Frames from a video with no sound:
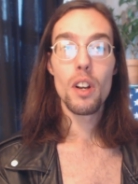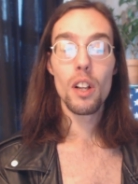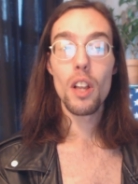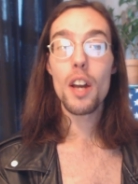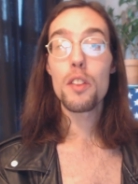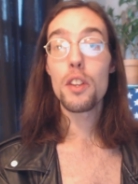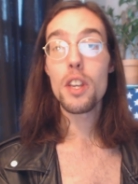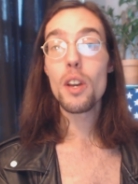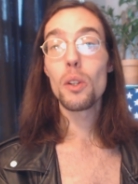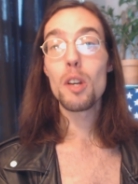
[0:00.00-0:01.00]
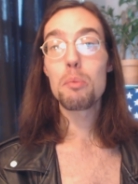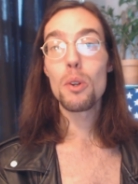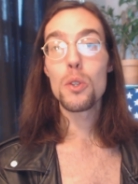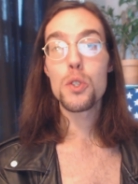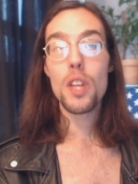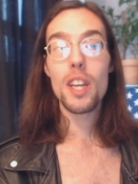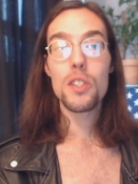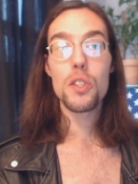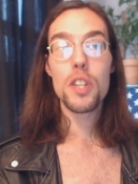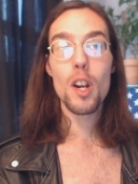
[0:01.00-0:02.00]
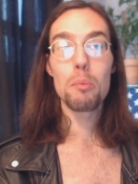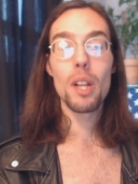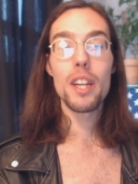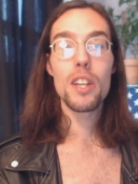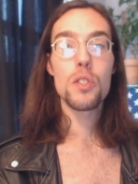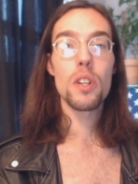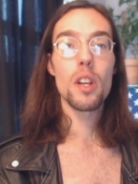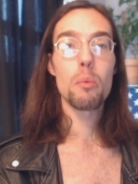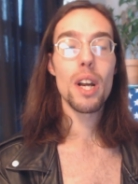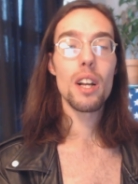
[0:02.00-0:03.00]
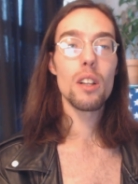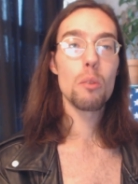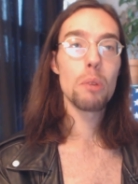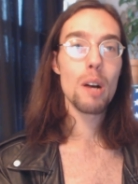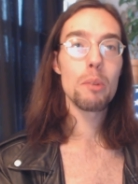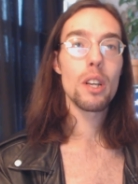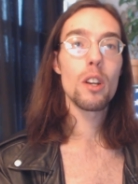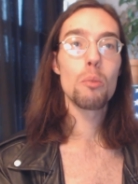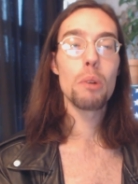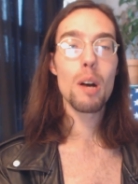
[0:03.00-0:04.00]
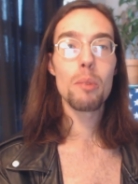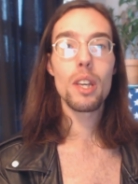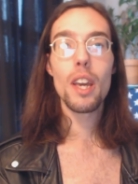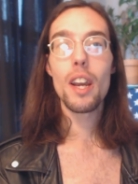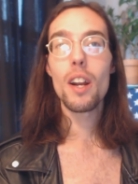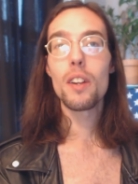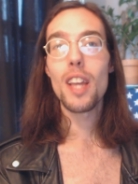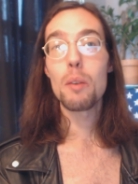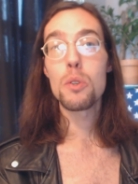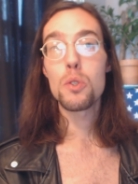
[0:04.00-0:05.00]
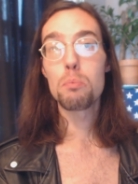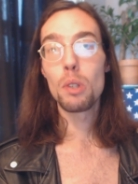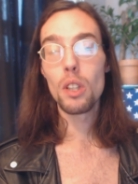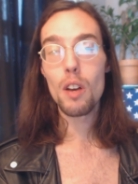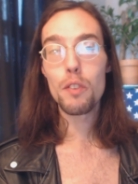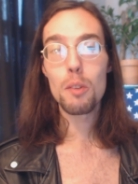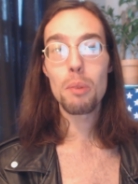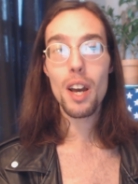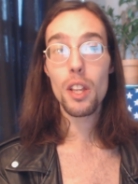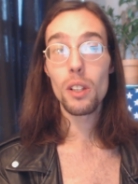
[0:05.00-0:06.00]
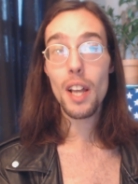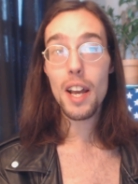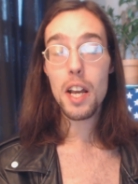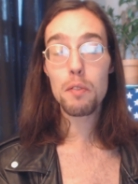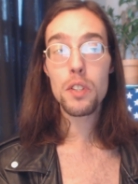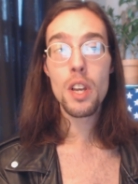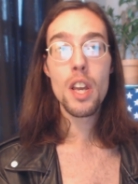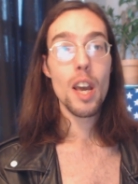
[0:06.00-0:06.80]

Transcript: A lot of the neoliberals think it's a terrible idea because they're like, well, Obama got Obamacare and that was beloved by the left